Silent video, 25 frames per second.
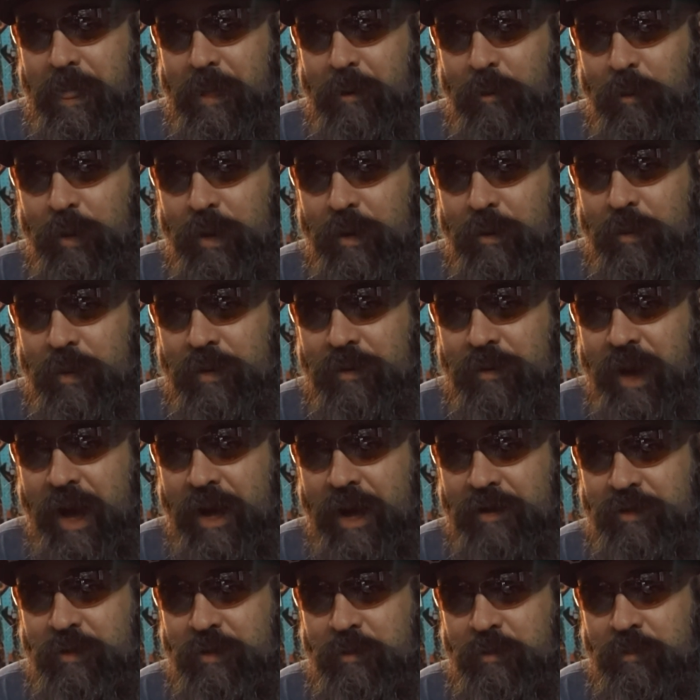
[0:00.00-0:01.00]
we've
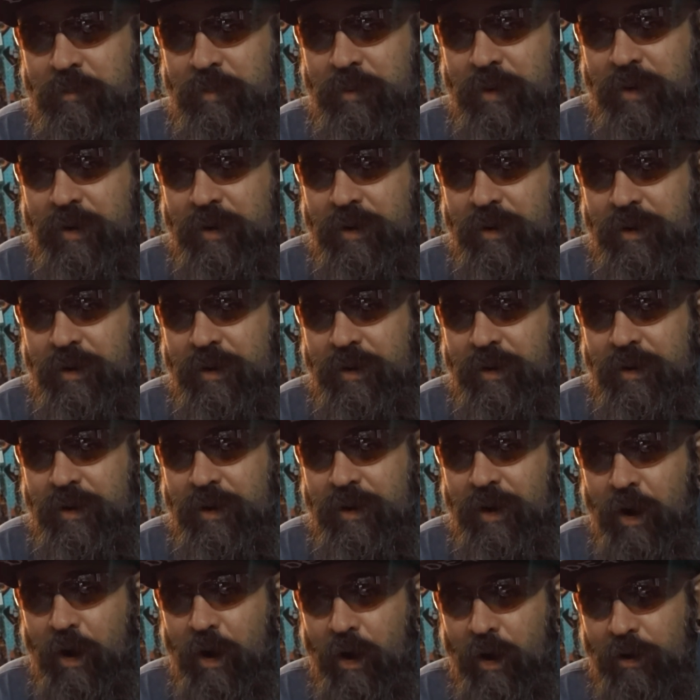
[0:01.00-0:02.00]
had some
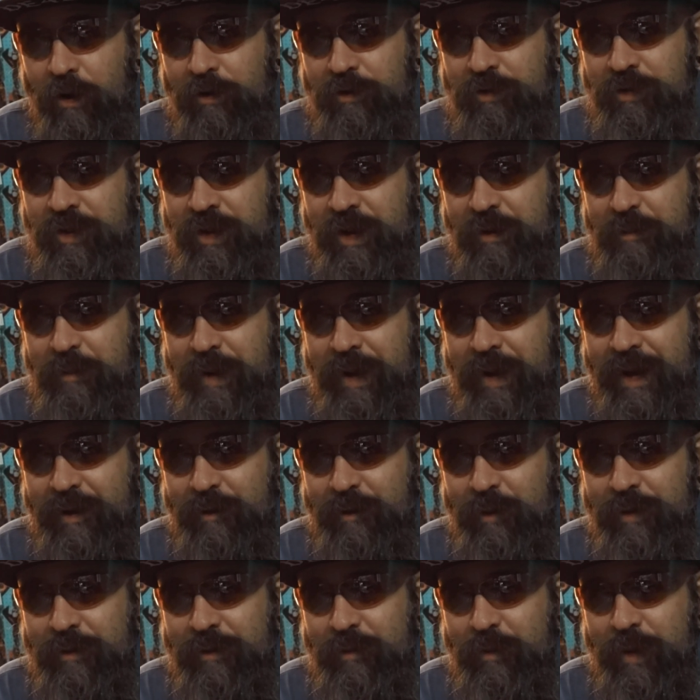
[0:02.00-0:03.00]
cars come in,
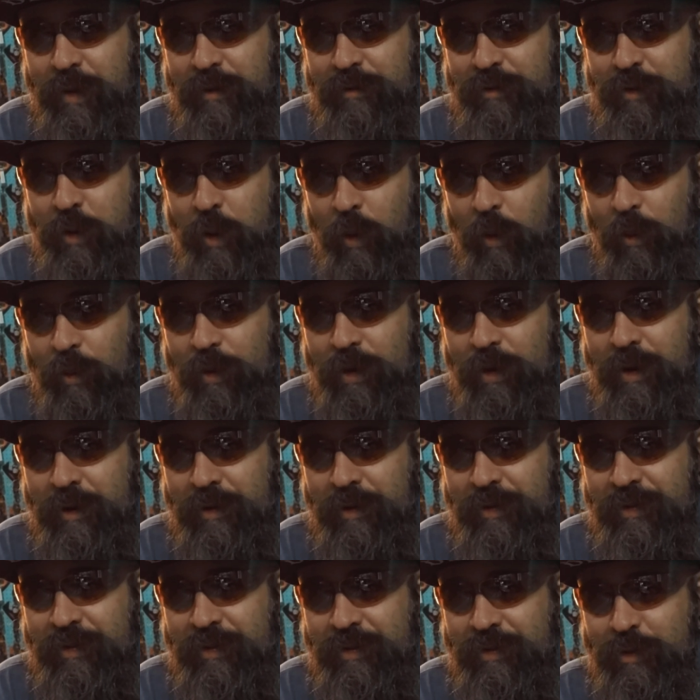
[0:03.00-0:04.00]
we've torn
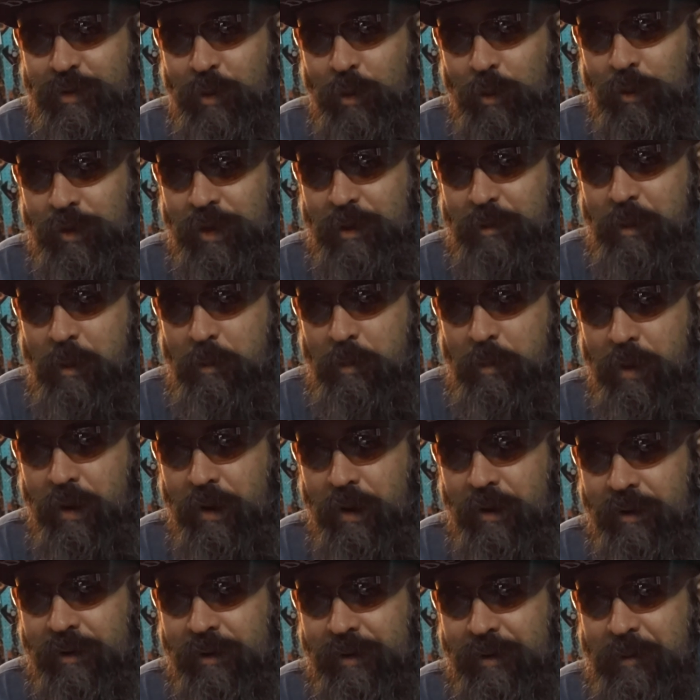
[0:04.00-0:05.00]
them
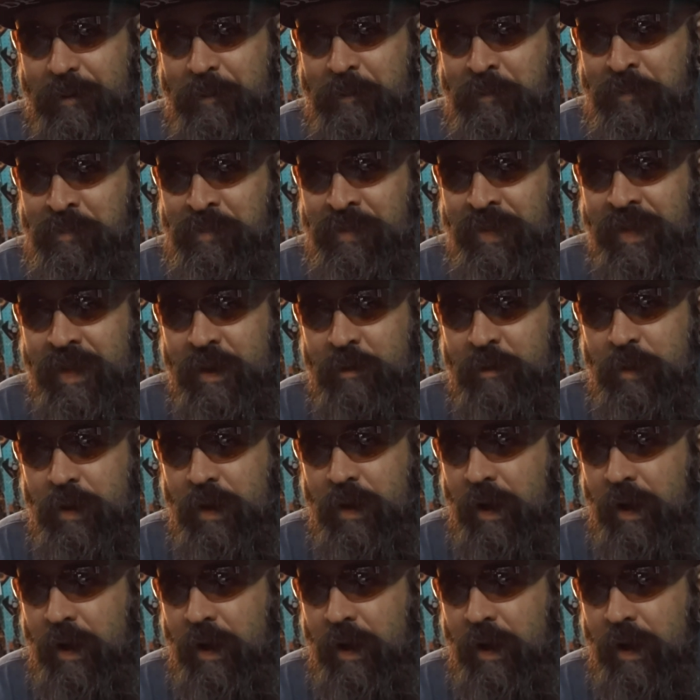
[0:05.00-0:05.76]
apart and be